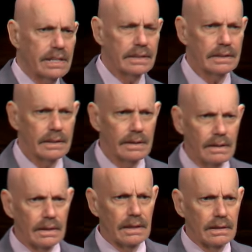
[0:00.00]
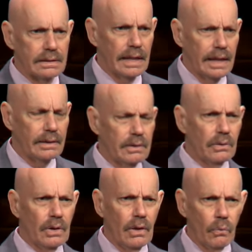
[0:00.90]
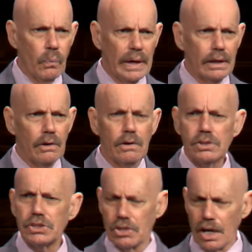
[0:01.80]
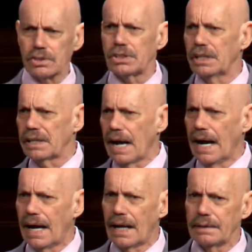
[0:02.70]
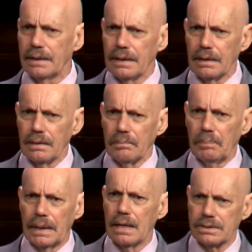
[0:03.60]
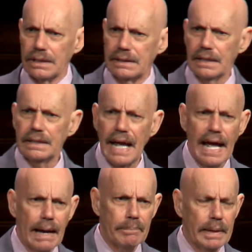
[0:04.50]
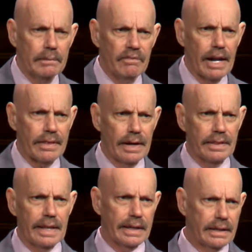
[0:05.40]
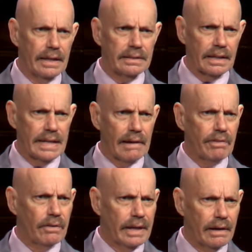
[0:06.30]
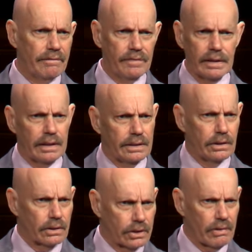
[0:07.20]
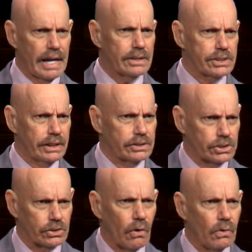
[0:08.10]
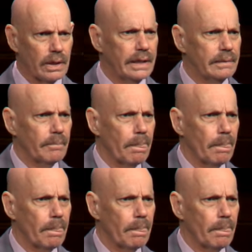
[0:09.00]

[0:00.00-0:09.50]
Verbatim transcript: it, then we lose trust in God because it didn't happen rather than thinking that the devil uh, you know, crashed it, stole it,